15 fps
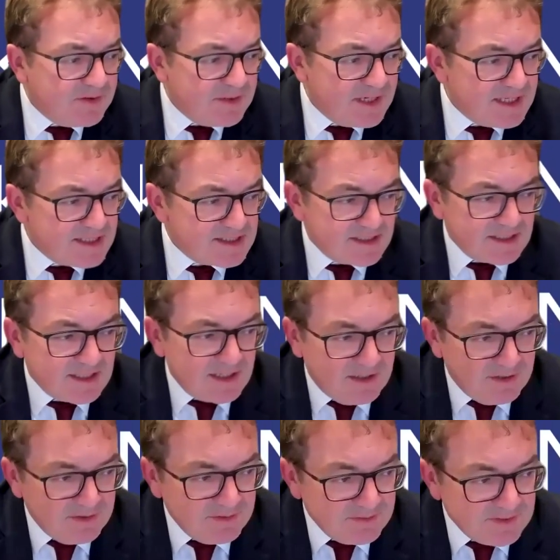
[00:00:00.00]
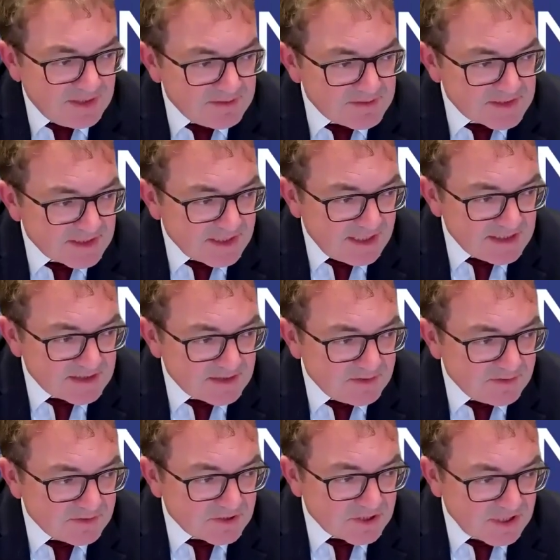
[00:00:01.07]
A few years ago, there was a
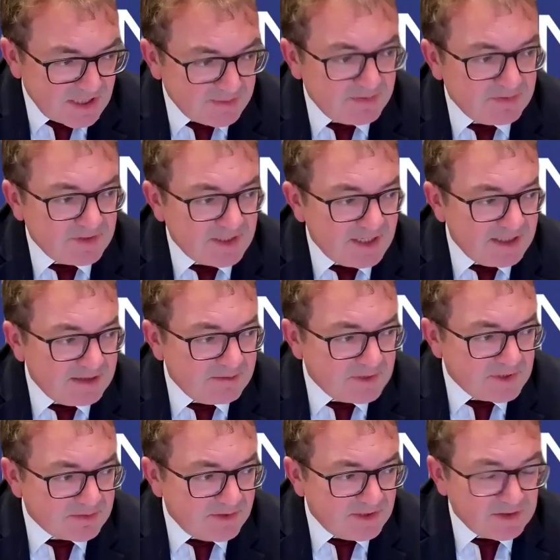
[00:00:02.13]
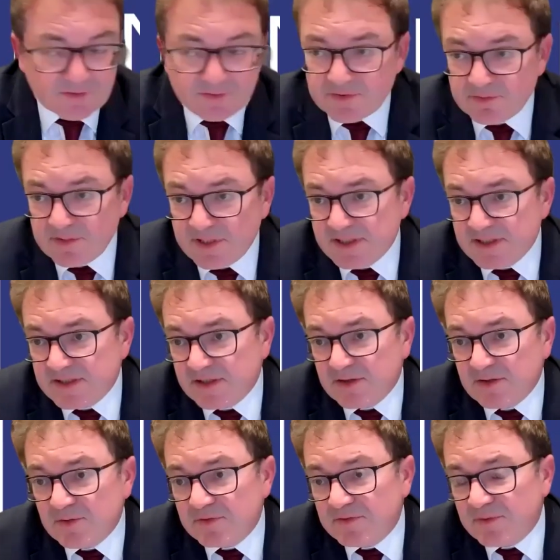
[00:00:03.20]
case called Chapelgate, which went all the way to
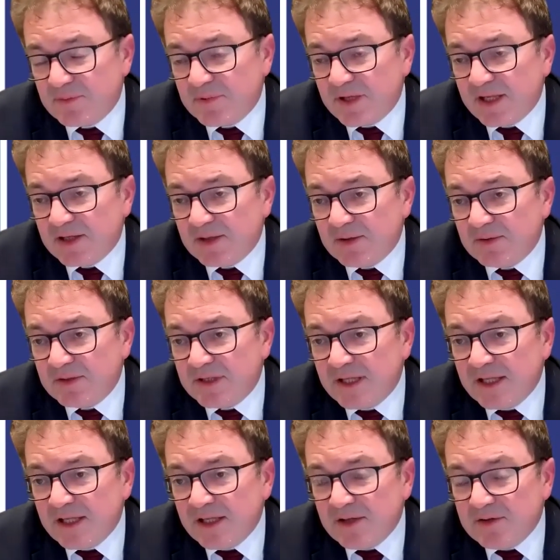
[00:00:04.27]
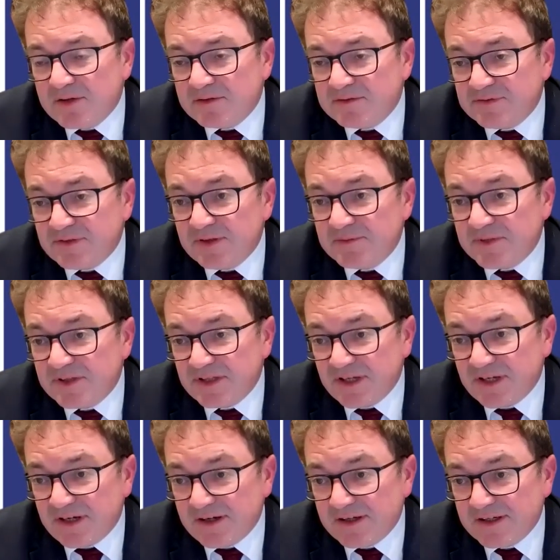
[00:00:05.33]
the Court of Appeal, who confirmed
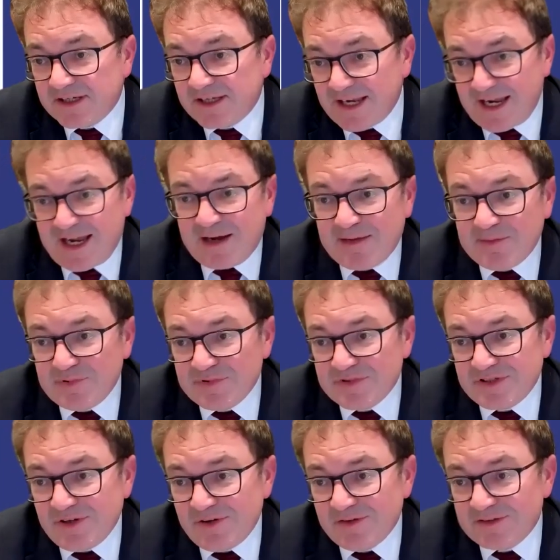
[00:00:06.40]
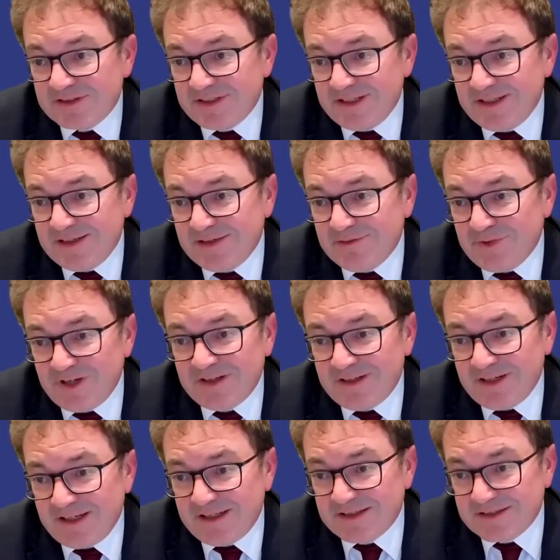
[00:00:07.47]
that the Arkin cap was not
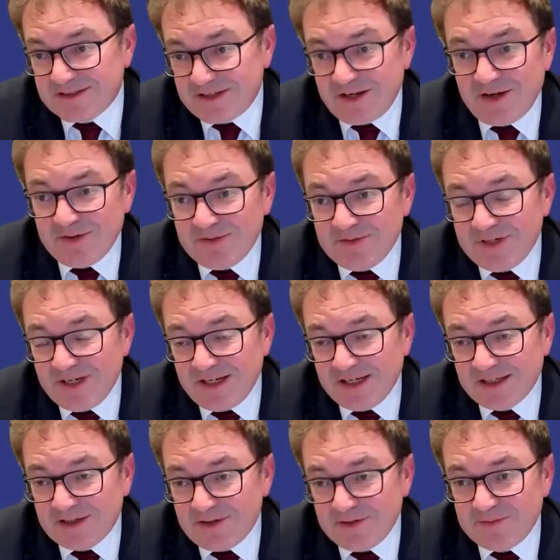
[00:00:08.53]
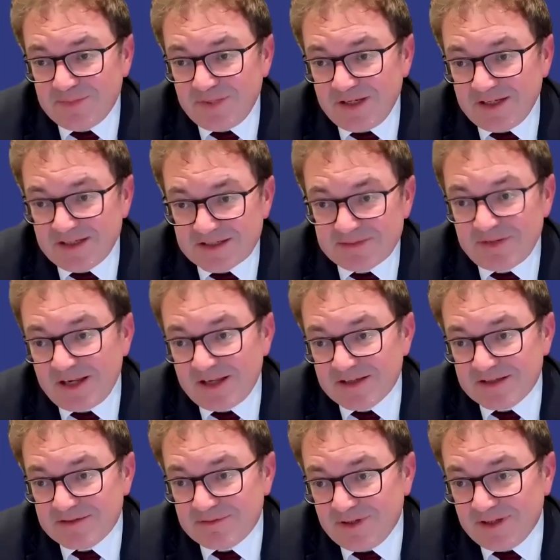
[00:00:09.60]
written in stone. It could be
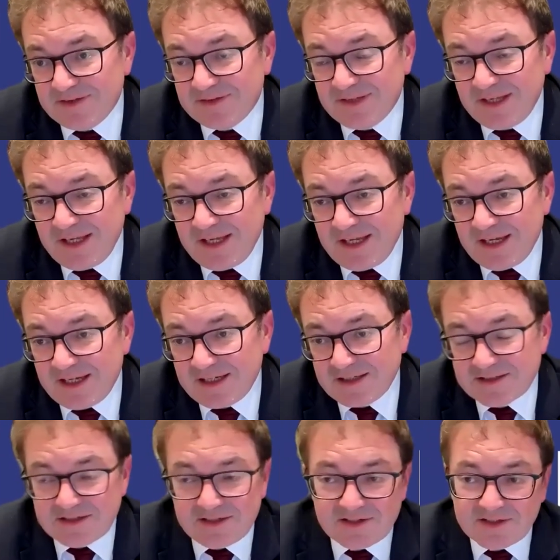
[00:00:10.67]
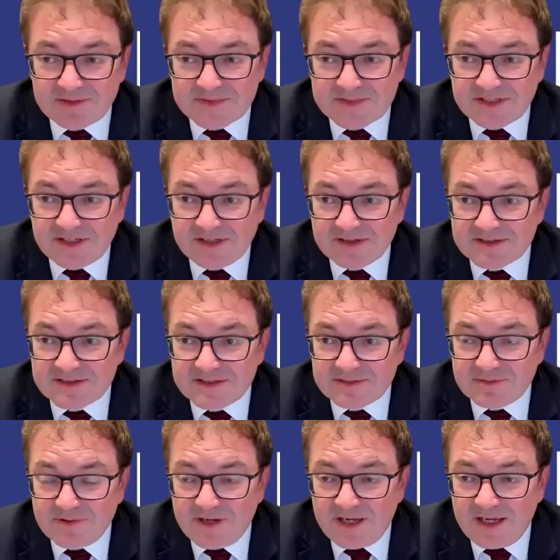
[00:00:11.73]
dispensed with. And in
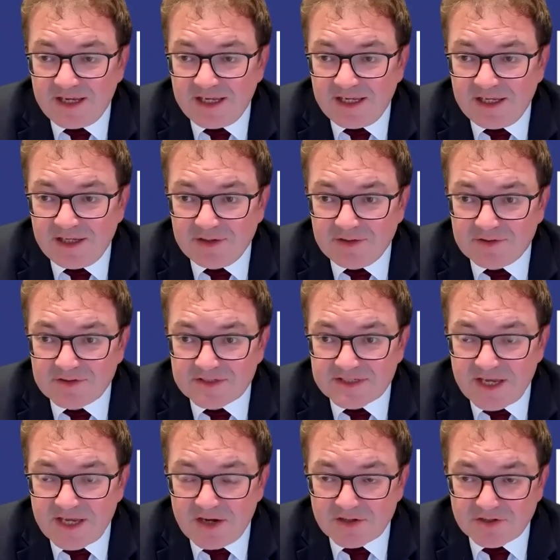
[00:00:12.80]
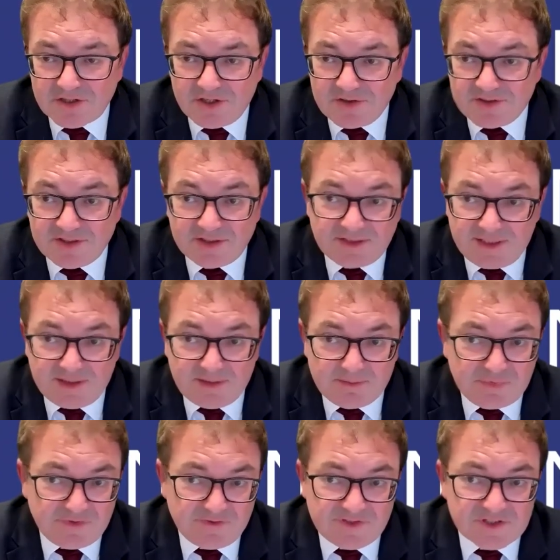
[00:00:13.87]
circumstances where you could show that
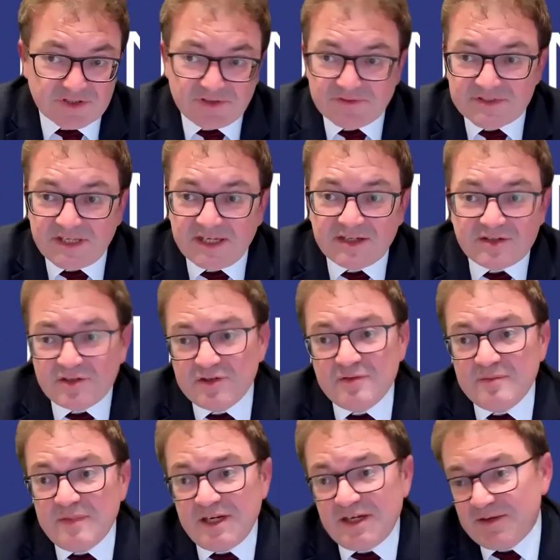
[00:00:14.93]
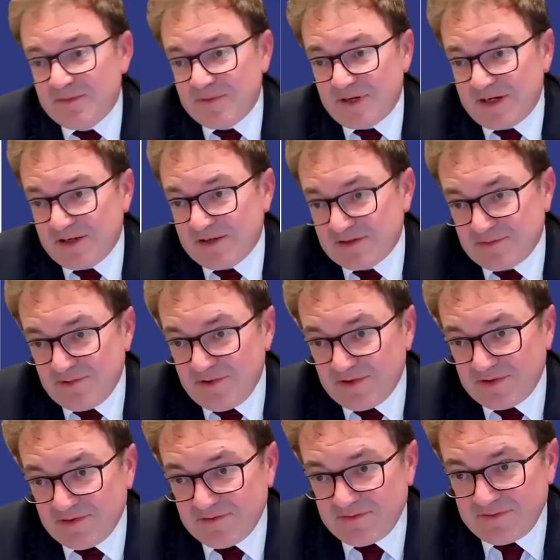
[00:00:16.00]
the provision of, say, £2 million
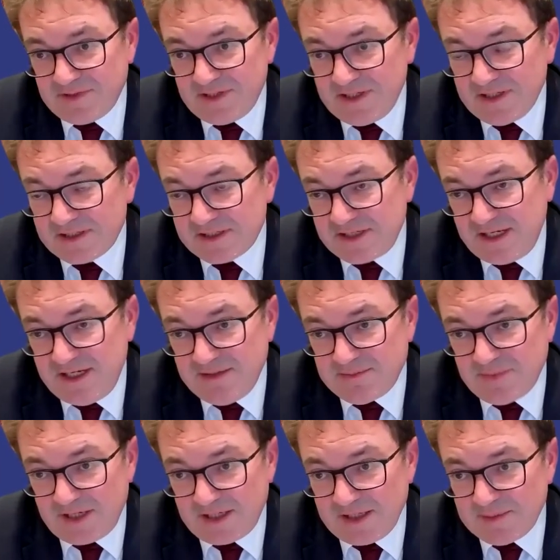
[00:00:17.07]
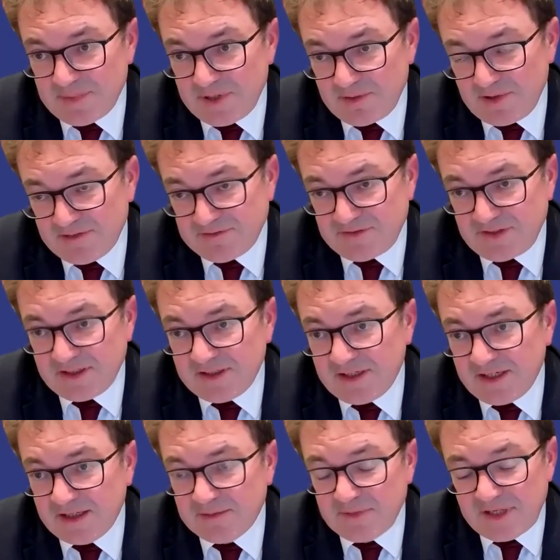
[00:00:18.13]
worth of seed money by way of
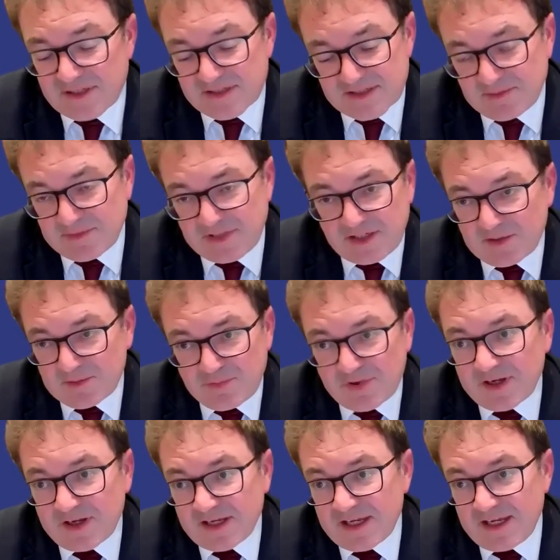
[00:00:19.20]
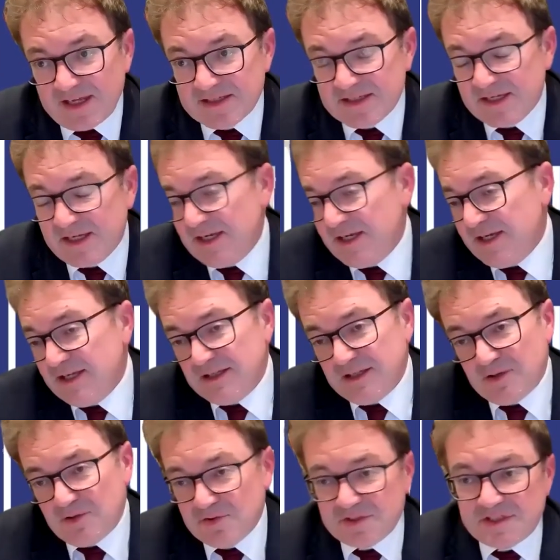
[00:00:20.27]
funding meant somebody could bring a case
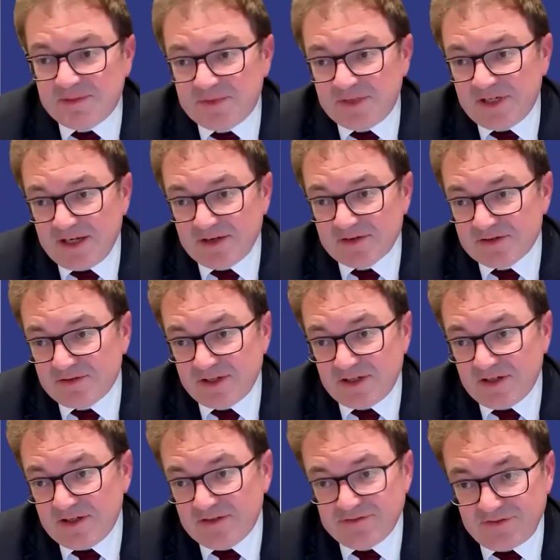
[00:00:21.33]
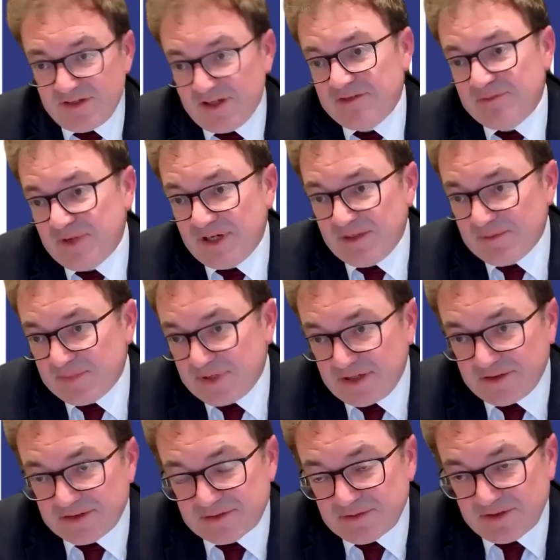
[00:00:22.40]
that caused somebody else to incur £5 million
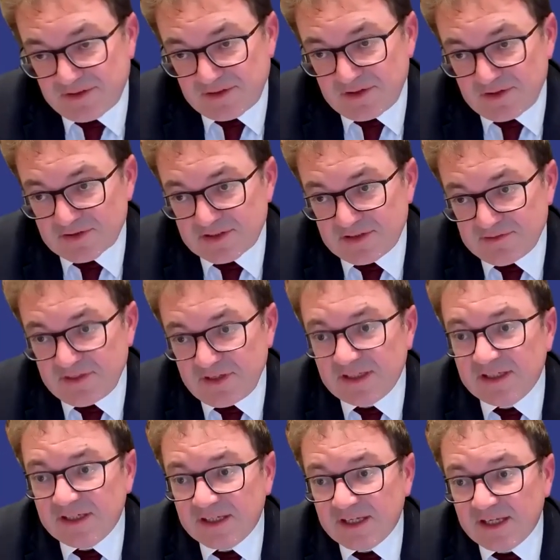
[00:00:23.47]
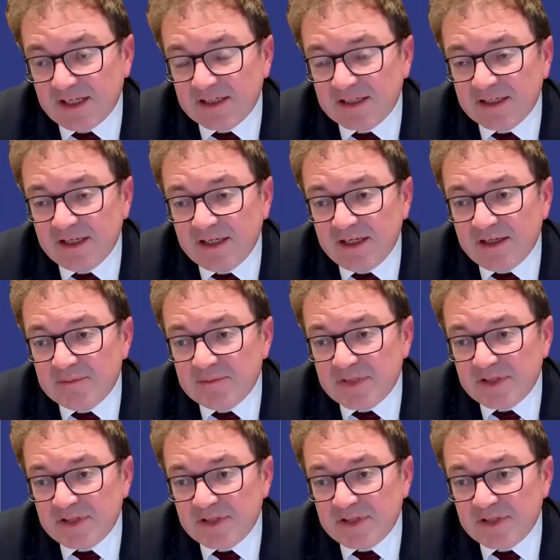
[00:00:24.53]
worth of cost defending it,